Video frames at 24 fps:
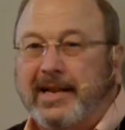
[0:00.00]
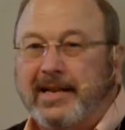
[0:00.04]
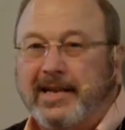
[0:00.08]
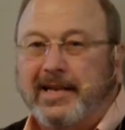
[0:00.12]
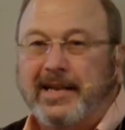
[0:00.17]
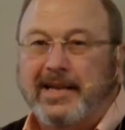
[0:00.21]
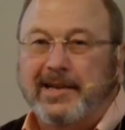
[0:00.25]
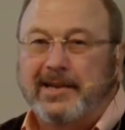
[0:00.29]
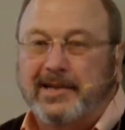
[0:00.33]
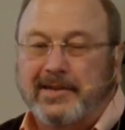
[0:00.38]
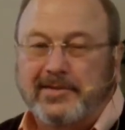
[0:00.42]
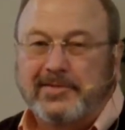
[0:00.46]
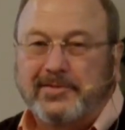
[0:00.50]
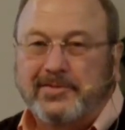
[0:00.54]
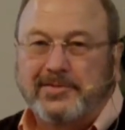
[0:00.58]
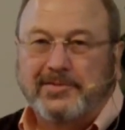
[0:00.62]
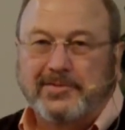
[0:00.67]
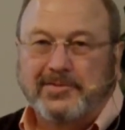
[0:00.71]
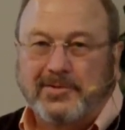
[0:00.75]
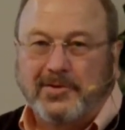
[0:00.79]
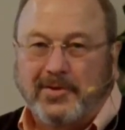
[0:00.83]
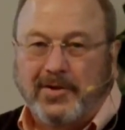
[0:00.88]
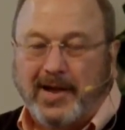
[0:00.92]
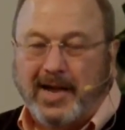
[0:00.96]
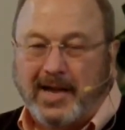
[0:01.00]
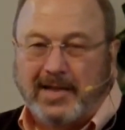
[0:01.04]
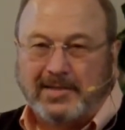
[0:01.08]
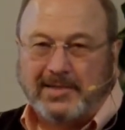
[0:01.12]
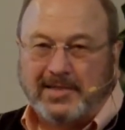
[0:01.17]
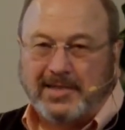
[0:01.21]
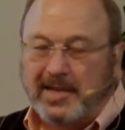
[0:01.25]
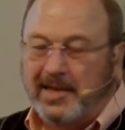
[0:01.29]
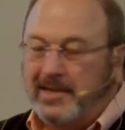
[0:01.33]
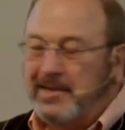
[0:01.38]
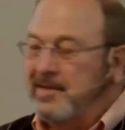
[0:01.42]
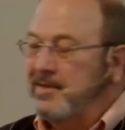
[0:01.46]
they need is your
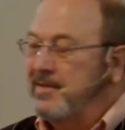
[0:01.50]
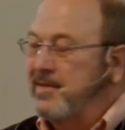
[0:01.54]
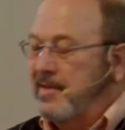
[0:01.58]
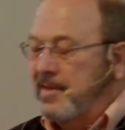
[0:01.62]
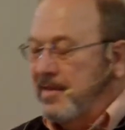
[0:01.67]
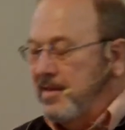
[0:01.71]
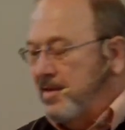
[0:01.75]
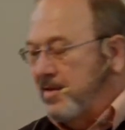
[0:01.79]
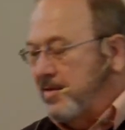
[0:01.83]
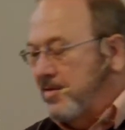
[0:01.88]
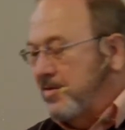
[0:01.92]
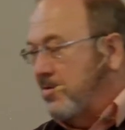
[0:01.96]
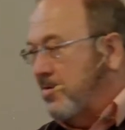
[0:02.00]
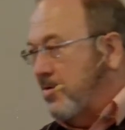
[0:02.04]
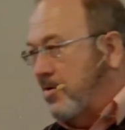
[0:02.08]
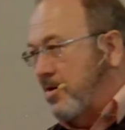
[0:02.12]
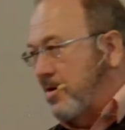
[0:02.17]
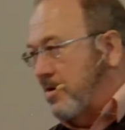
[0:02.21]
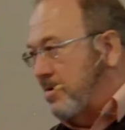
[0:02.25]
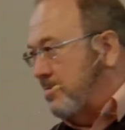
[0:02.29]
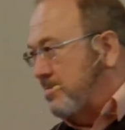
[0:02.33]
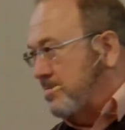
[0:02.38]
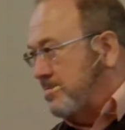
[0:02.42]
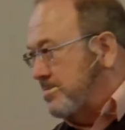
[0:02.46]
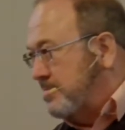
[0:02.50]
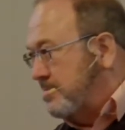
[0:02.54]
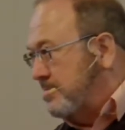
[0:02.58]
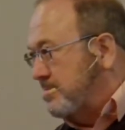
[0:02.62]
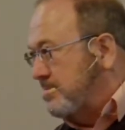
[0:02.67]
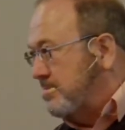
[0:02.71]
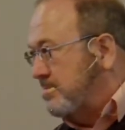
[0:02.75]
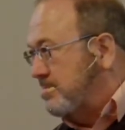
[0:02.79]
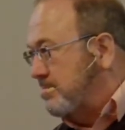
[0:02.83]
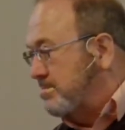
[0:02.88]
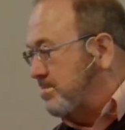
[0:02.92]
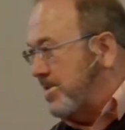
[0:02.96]
handshake, your
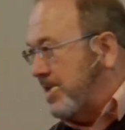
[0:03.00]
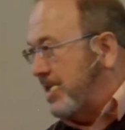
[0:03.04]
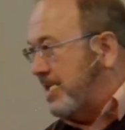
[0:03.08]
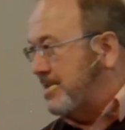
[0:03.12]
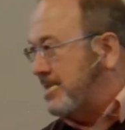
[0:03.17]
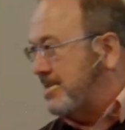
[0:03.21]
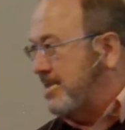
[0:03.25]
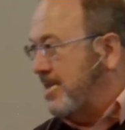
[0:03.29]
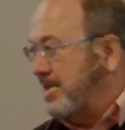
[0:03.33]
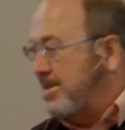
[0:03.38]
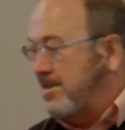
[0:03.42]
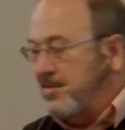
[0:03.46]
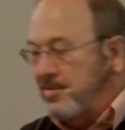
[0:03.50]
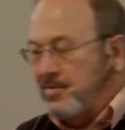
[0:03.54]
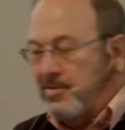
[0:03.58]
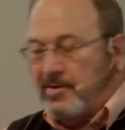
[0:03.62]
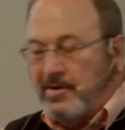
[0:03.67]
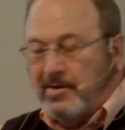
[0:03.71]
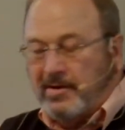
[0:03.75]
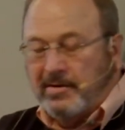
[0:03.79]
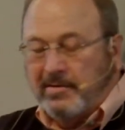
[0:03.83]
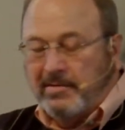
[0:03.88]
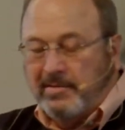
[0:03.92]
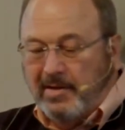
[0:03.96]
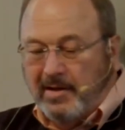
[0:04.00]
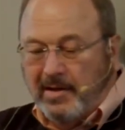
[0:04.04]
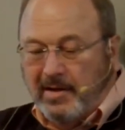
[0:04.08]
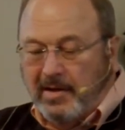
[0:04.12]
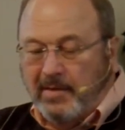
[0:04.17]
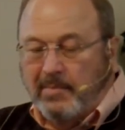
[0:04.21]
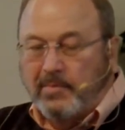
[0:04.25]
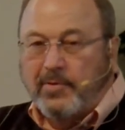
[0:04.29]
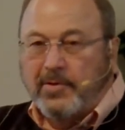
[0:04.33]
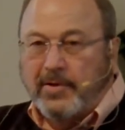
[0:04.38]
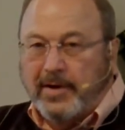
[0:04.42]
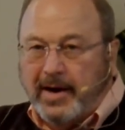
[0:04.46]
blessing, your
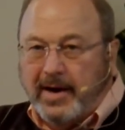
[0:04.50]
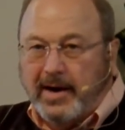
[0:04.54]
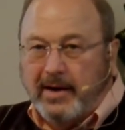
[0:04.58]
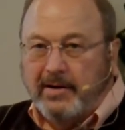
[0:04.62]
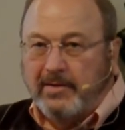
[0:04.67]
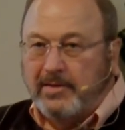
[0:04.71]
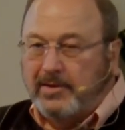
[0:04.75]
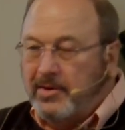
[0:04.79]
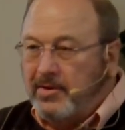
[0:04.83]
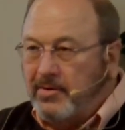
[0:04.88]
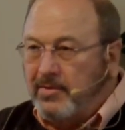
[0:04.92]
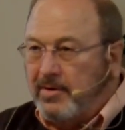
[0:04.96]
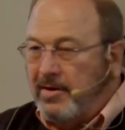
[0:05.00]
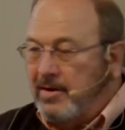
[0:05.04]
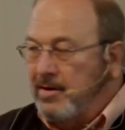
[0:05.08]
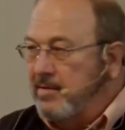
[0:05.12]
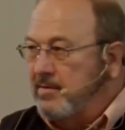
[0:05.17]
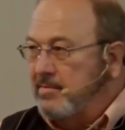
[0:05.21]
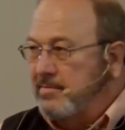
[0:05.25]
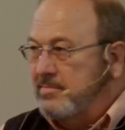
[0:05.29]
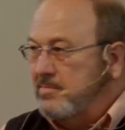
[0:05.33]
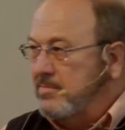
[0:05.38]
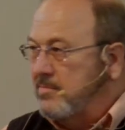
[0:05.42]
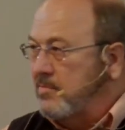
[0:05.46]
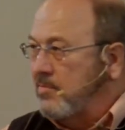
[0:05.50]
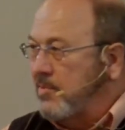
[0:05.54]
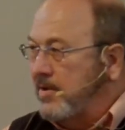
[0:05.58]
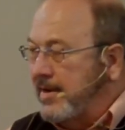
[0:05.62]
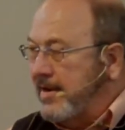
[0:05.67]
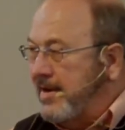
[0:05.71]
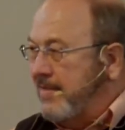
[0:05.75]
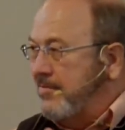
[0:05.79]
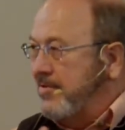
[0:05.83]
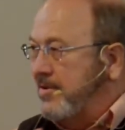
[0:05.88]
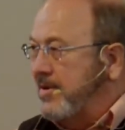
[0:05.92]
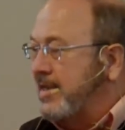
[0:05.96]
prayer, your
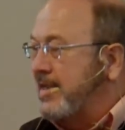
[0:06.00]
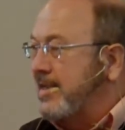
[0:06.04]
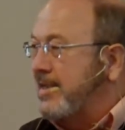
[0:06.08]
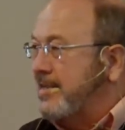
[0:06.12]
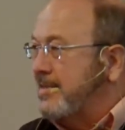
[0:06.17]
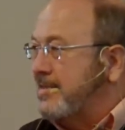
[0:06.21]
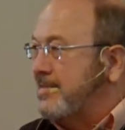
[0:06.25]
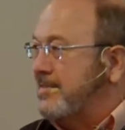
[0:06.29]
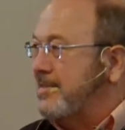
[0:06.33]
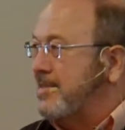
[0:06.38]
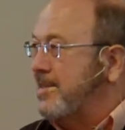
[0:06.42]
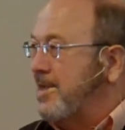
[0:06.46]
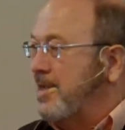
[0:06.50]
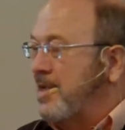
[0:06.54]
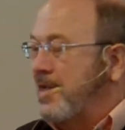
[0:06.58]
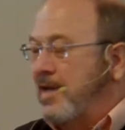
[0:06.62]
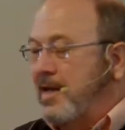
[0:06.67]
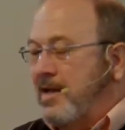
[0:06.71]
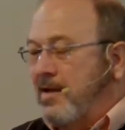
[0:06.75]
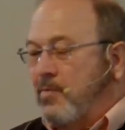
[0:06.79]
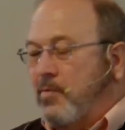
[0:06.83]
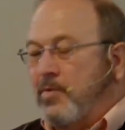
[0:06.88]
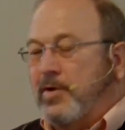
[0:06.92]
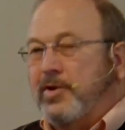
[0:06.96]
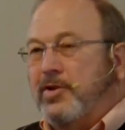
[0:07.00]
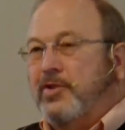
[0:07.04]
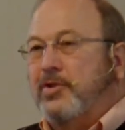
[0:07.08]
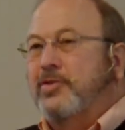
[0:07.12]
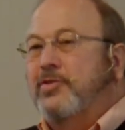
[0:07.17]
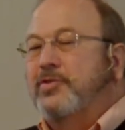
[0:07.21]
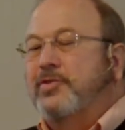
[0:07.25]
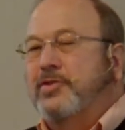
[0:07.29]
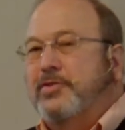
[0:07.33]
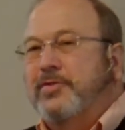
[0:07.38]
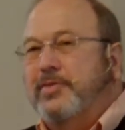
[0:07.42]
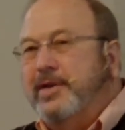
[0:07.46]
whatever it is. When
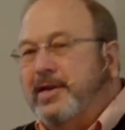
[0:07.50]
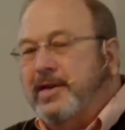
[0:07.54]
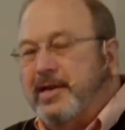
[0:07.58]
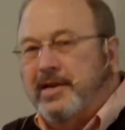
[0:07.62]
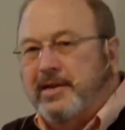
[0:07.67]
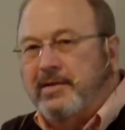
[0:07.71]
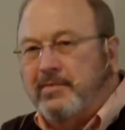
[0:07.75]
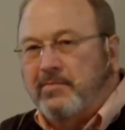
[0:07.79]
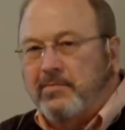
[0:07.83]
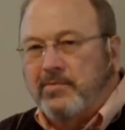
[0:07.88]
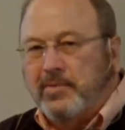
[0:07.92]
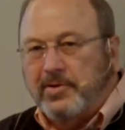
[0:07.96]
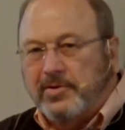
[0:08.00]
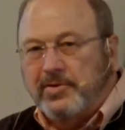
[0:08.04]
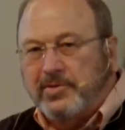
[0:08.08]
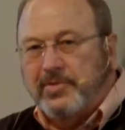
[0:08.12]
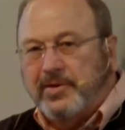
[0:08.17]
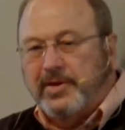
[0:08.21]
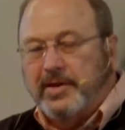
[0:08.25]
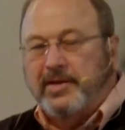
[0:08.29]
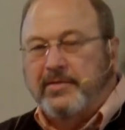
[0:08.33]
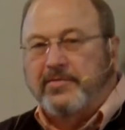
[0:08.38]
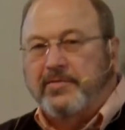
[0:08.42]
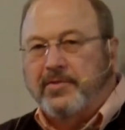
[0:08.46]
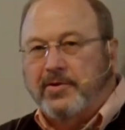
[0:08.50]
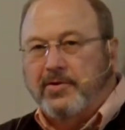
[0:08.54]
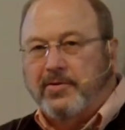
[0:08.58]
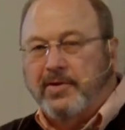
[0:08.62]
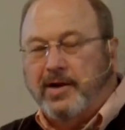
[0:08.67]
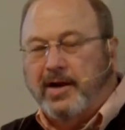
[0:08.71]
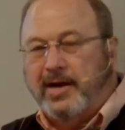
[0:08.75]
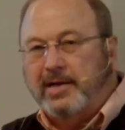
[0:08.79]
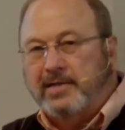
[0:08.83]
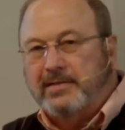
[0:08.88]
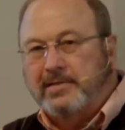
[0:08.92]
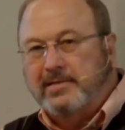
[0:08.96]
you're doing it, we're doing it for
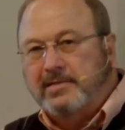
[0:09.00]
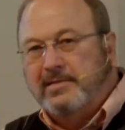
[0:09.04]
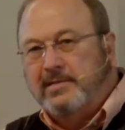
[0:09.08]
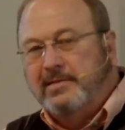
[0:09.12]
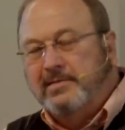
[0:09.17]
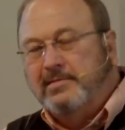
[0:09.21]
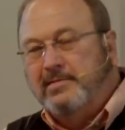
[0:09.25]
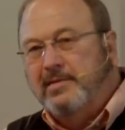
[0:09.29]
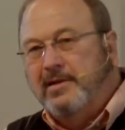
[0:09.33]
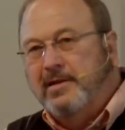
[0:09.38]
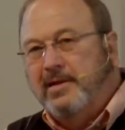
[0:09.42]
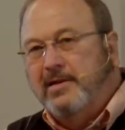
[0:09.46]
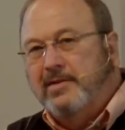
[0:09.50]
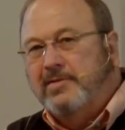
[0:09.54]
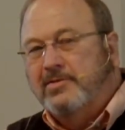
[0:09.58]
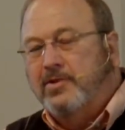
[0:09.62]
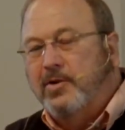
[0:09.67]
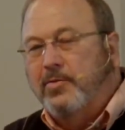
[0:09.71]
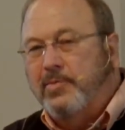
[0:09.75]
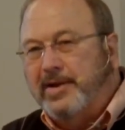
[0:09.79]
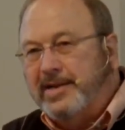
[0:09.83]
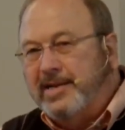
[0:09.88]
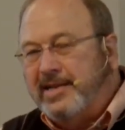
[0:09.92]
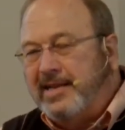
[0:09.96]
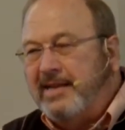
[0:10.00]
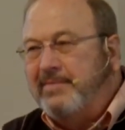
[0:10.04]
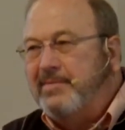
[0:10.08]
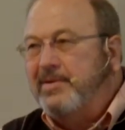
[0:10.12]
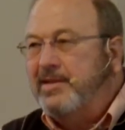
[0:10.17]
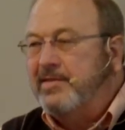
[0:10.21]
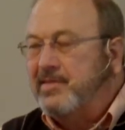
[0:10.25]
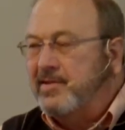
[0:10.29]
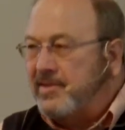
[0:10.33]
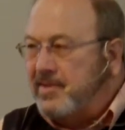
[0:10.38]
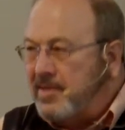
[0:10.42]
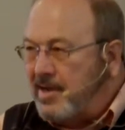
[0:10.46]
Christ. So
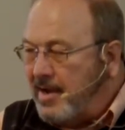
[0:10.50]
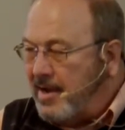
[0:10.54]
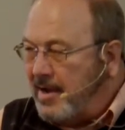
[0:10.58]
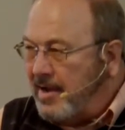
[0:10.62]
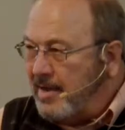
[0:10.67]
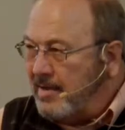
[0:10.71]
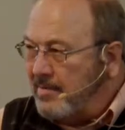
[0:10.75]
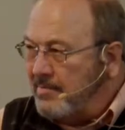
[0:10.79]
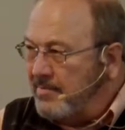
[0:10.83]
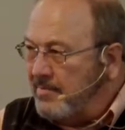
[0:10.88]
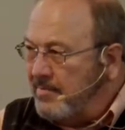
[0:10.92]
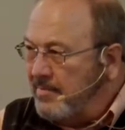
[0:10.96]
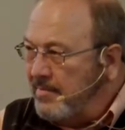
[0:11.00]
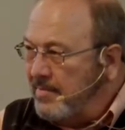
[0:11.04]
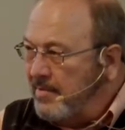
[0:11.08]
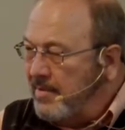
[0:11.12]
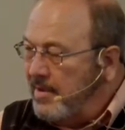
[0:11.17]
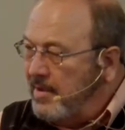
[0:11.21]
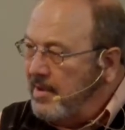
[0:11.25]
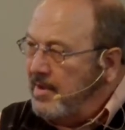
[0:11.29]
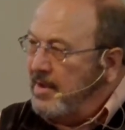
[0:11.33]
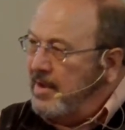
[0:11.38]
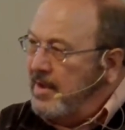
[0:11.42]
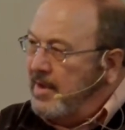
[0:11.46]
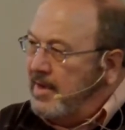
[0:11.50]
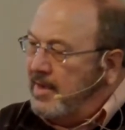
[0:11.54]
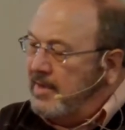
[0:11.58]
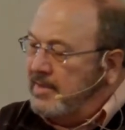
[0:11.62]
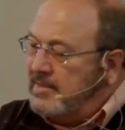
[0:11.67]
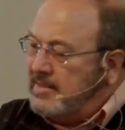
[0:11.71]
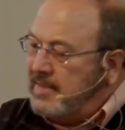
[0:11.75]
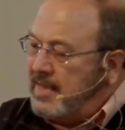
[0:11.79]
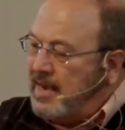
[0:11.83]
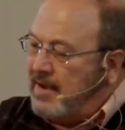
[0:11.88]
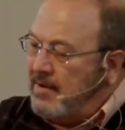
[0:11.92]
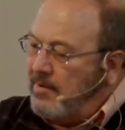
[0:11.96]
redeeming the time
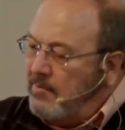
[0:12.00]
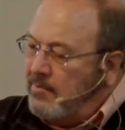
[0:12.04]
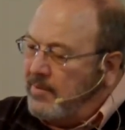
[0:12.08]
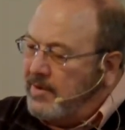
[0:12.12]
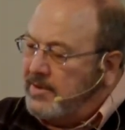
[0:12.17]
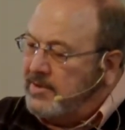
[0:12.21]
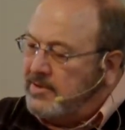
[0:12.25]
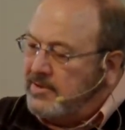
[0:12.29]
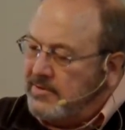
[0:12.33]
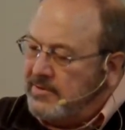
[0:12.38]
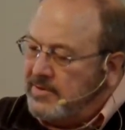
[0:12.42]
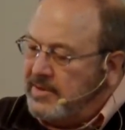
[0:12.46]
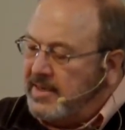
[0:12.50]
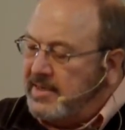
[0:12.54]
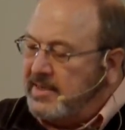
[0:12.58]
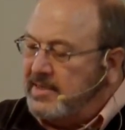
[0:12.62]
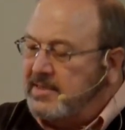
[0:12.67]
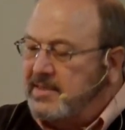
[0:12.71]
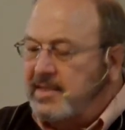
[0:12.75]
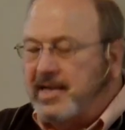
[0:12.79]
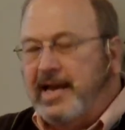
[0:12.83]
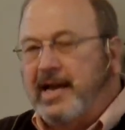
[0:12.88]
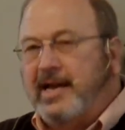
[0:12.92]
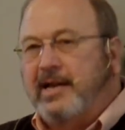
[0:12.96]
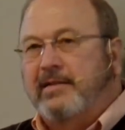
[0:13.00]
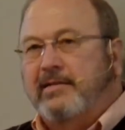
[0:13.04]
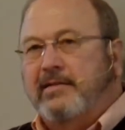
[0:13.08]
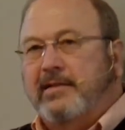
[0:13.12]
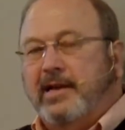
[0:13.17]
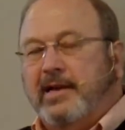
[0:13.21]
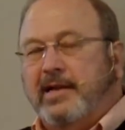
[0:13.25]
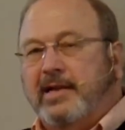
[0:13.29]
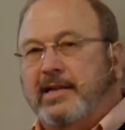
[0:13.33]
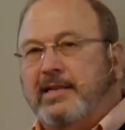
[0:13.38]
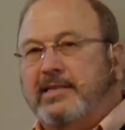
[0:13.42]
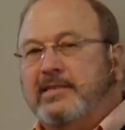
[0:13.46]
is that we do this, and
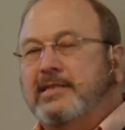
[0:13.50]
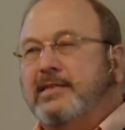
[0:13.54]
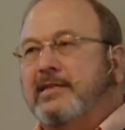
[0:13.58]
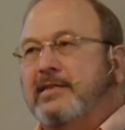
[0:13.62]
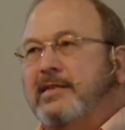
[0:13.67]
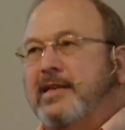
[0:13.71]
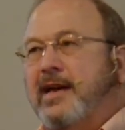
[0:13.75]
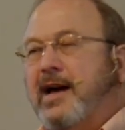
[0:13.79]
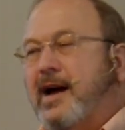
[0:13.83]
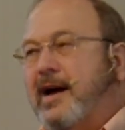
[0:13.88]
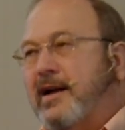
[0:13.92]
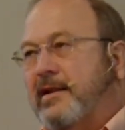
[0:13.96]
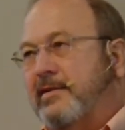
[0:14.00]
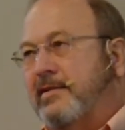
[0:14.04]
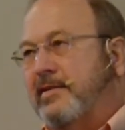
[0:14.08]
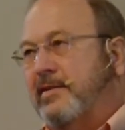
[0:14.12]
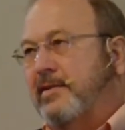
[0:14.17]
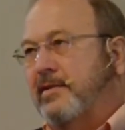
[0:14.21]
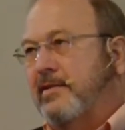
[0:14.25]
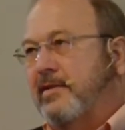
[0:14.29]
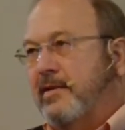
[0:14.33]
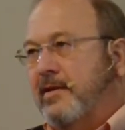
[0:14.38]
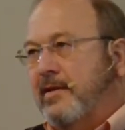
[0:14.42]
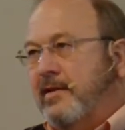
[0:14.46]
it isn't that